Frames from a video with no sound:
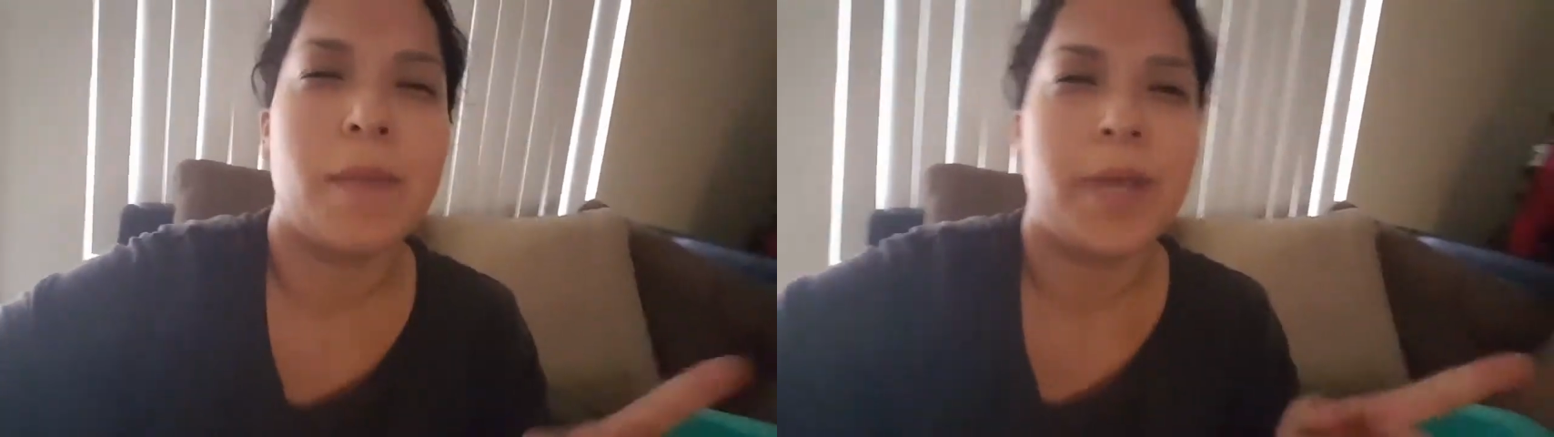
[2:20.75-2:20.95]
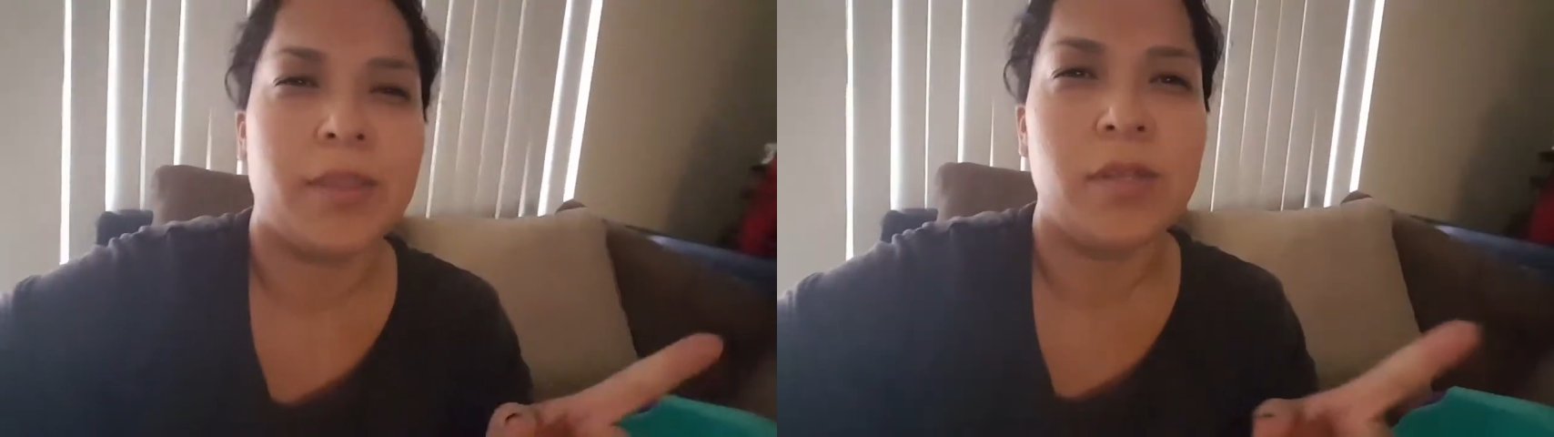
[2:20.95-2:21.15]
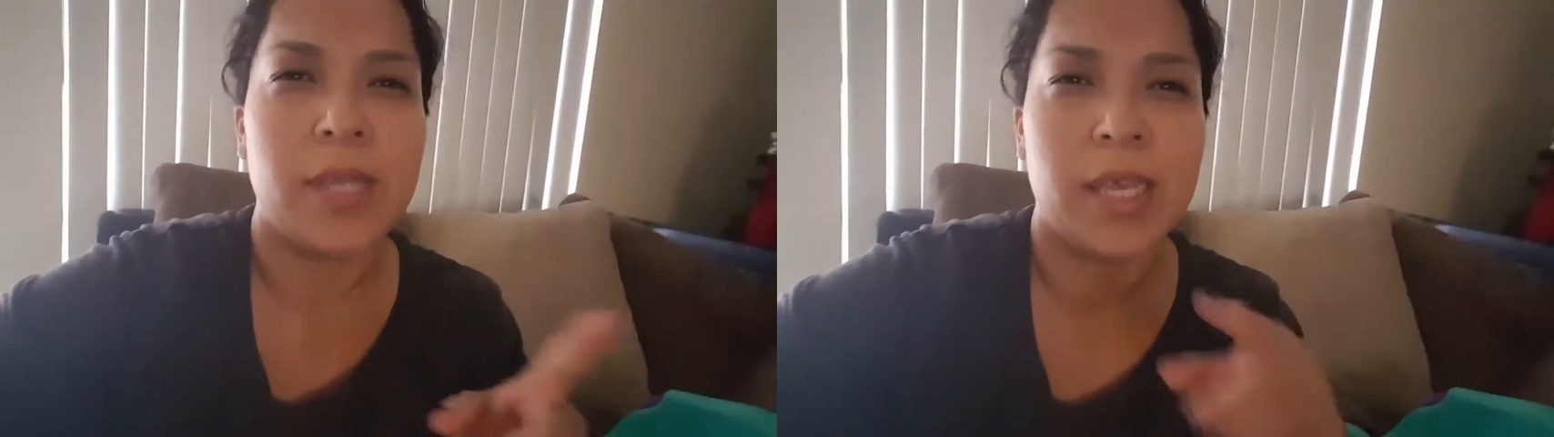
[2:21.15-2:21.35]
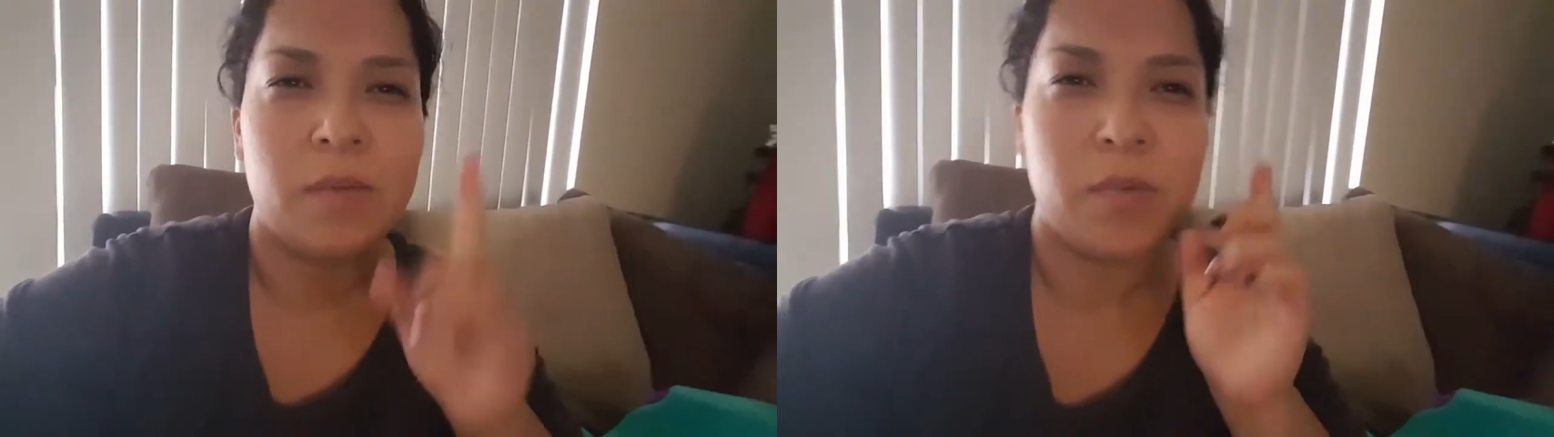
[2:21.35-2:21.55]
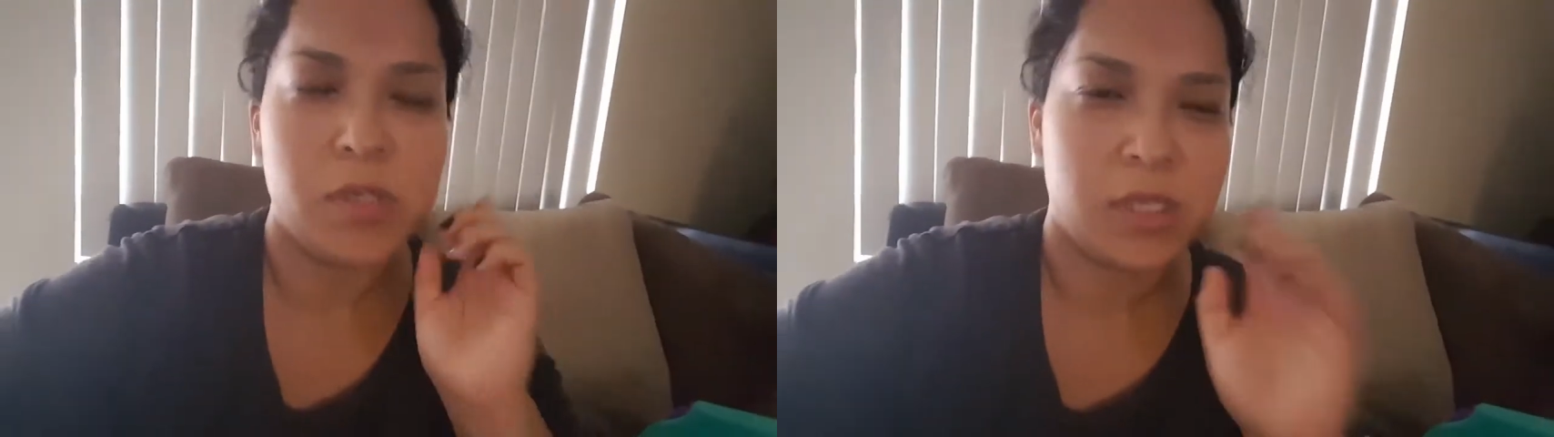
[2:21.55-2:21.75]
bathroom. I think
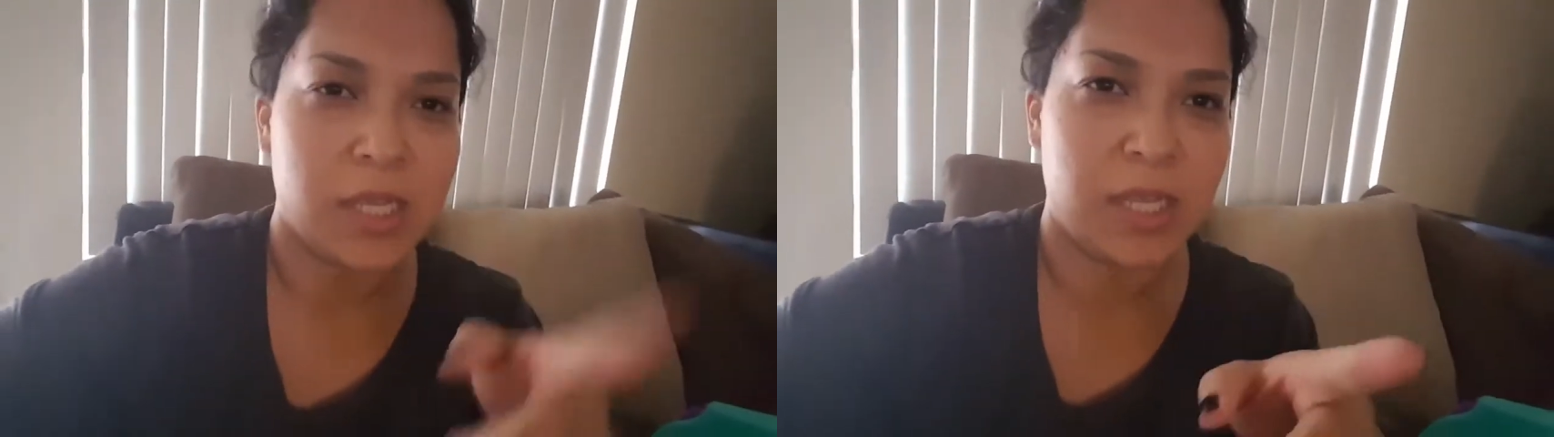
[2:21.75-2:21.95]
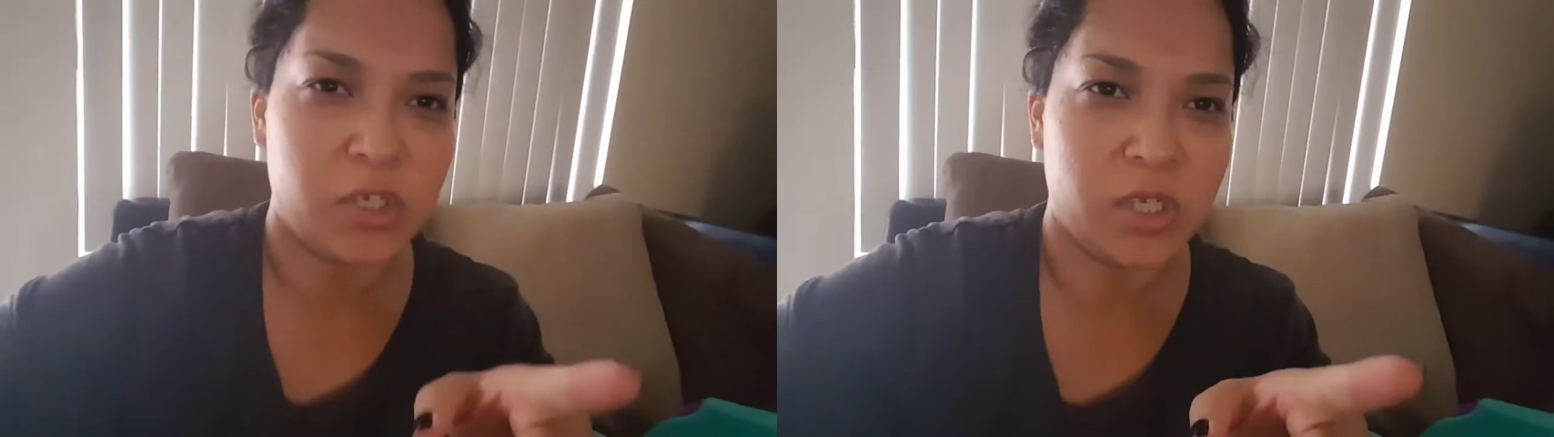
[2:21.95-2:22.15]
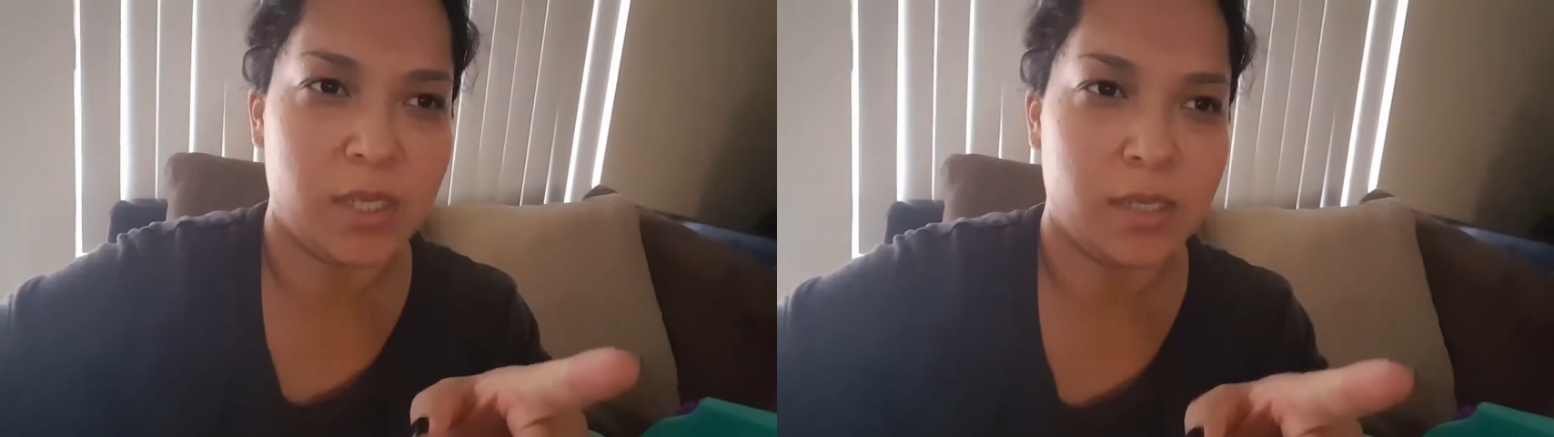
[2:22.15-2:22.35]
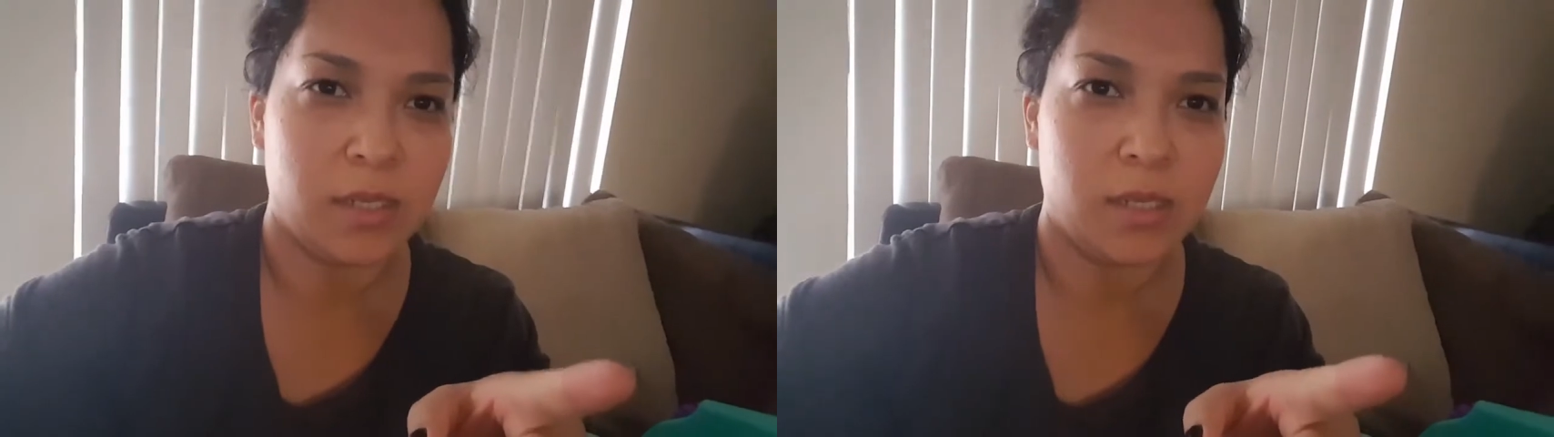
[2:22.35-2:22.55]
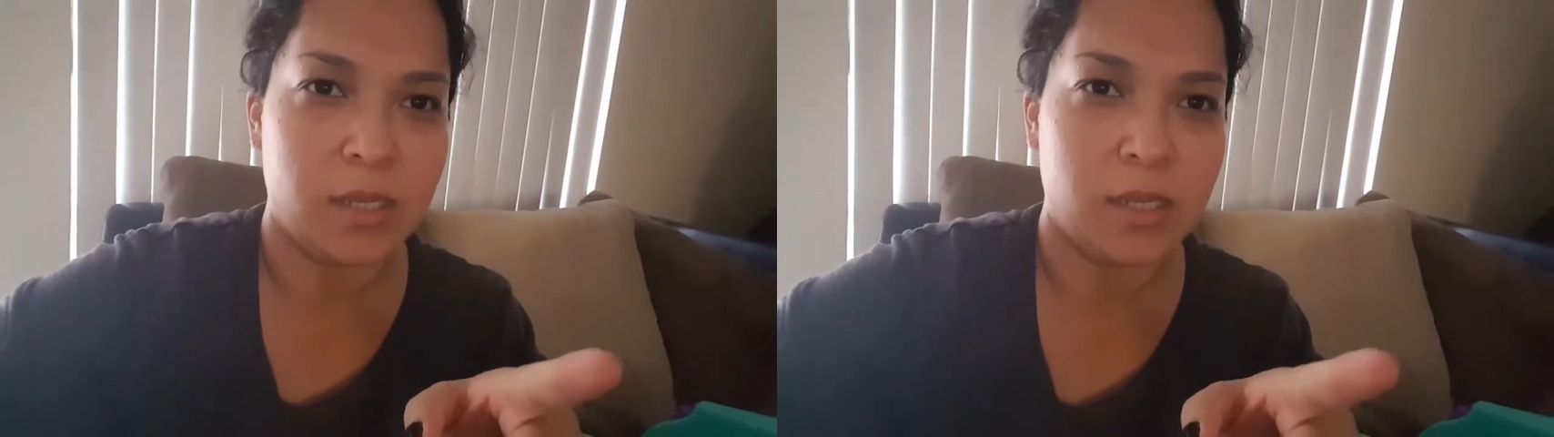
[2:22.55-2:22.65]
I'm going to do the kitchen.